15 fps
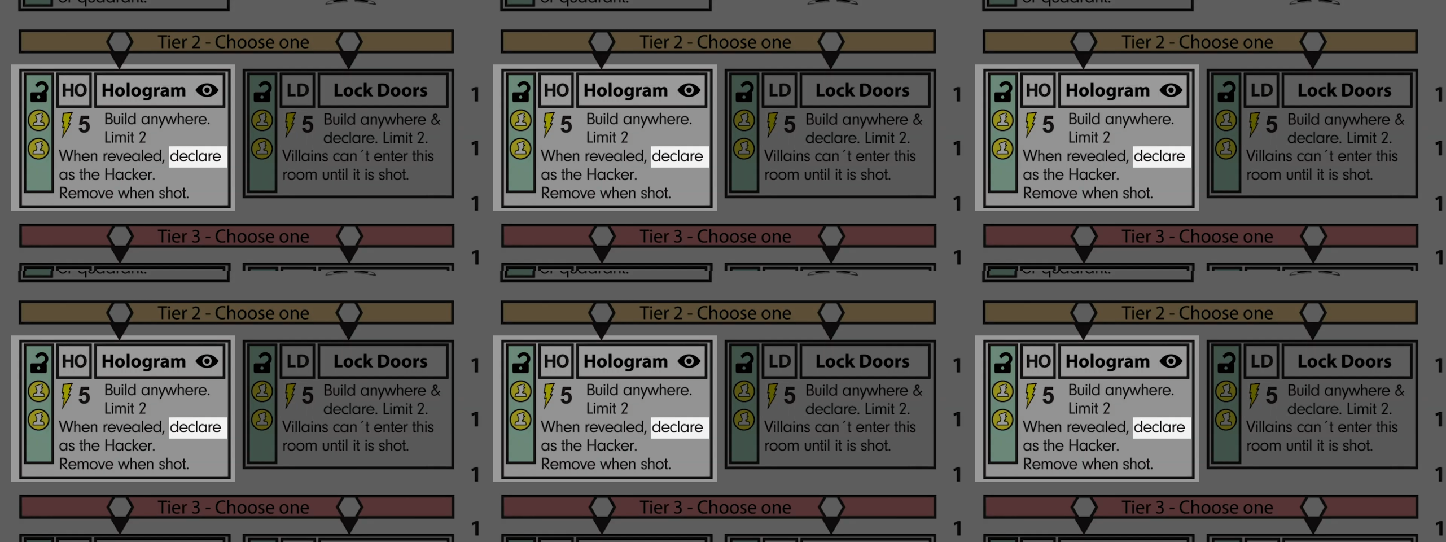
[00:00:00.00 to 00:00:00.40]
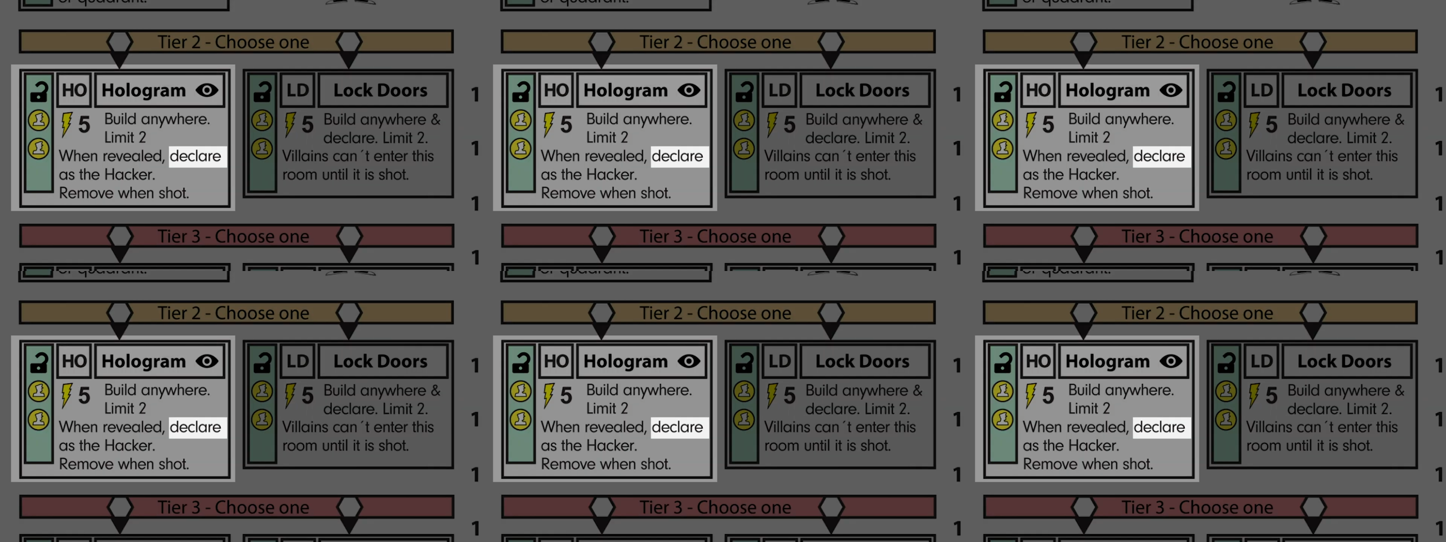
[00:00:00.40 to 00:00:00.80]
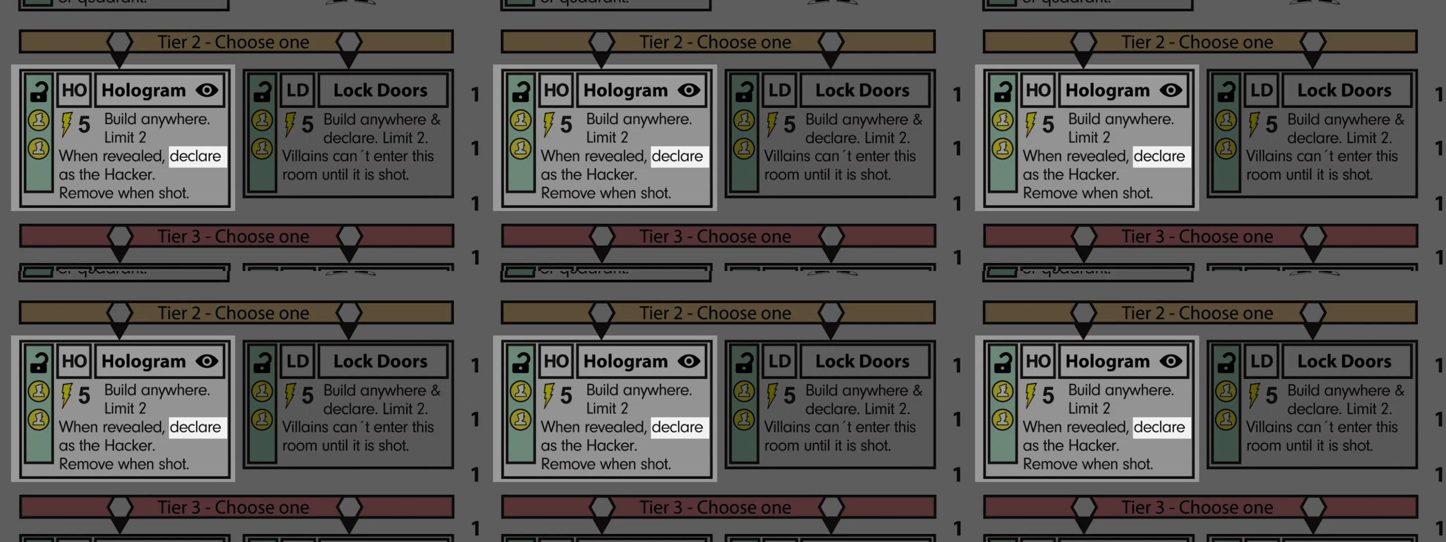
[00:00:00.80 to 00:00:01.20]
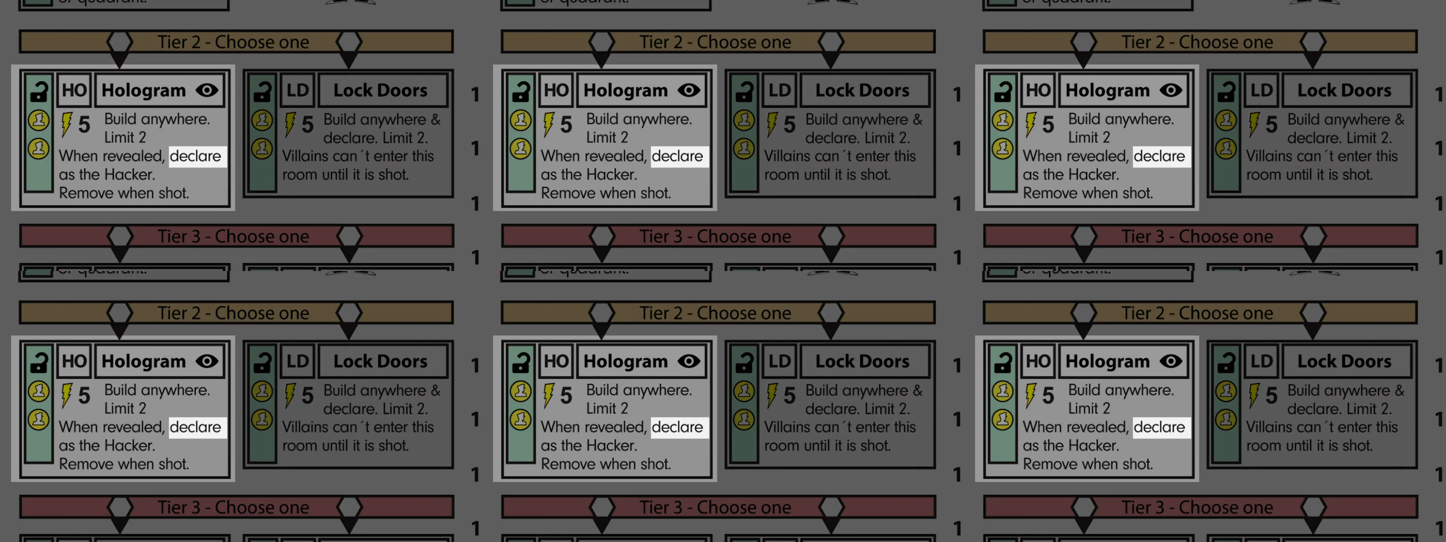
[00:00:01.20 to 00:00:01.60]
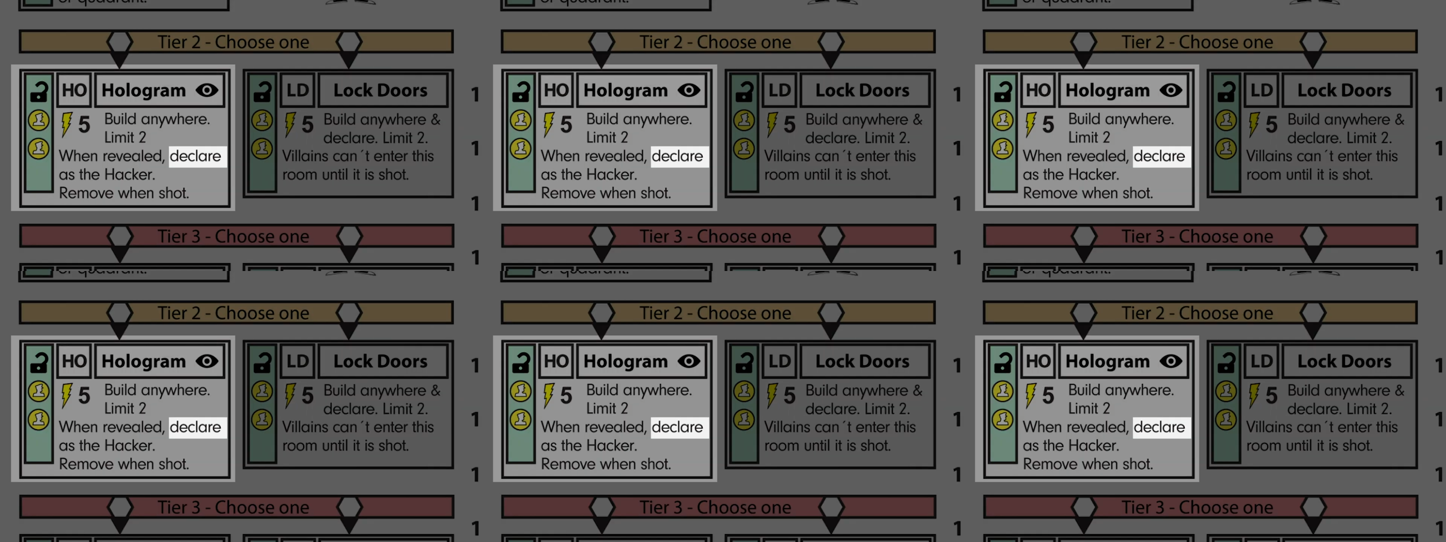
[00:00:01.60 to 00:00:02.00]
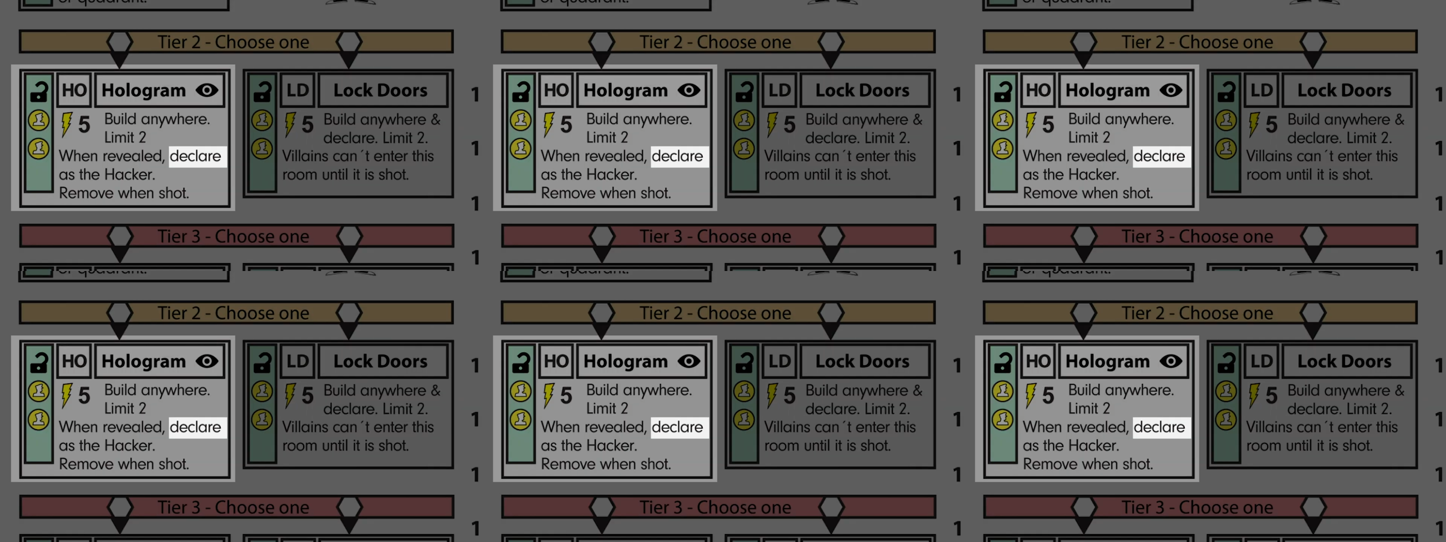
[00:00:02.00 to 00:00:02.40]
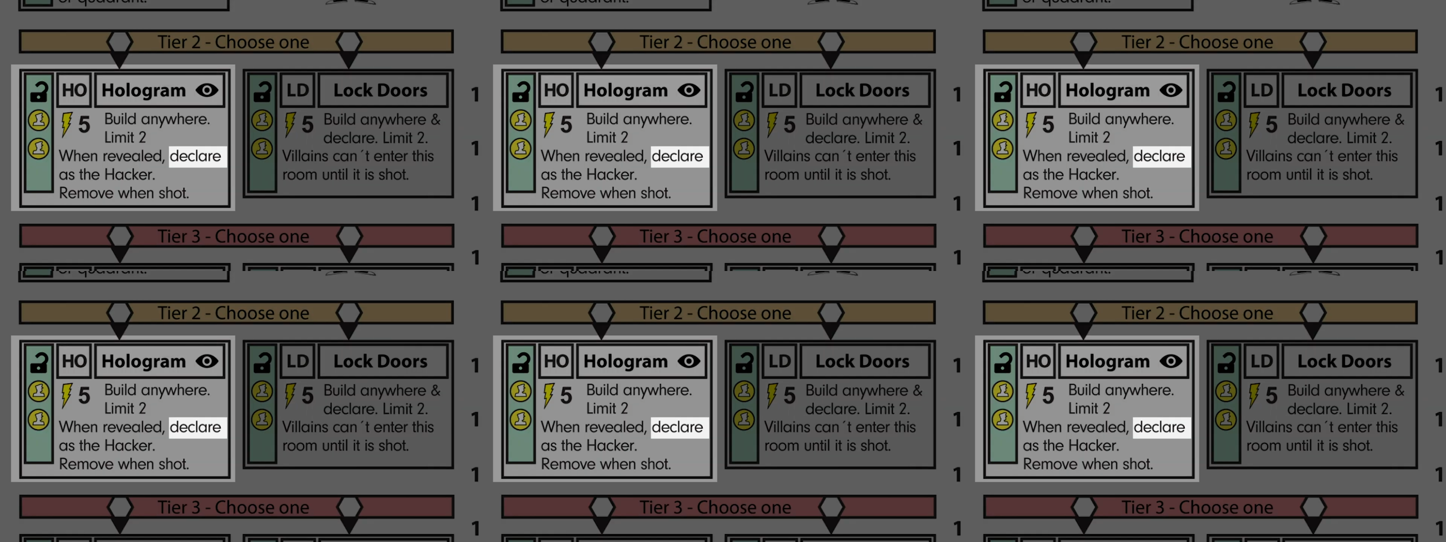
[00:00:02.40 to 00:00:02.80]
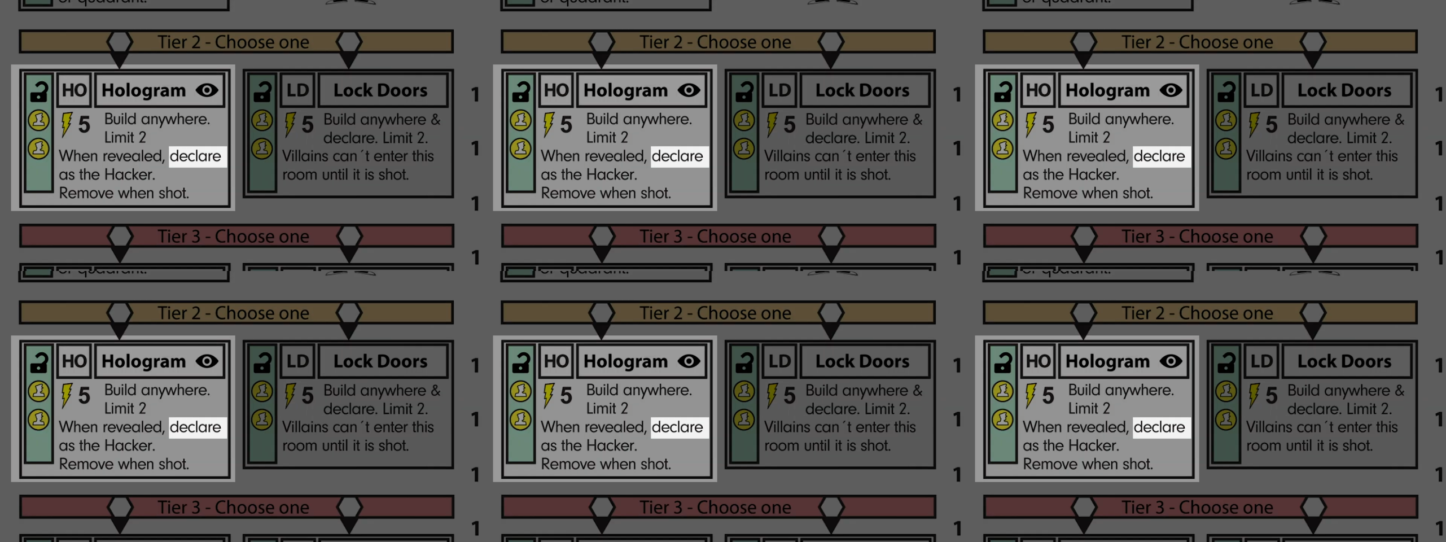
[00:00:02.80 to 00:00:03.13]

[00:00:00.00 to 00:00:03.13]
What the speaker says: (no speaker visible)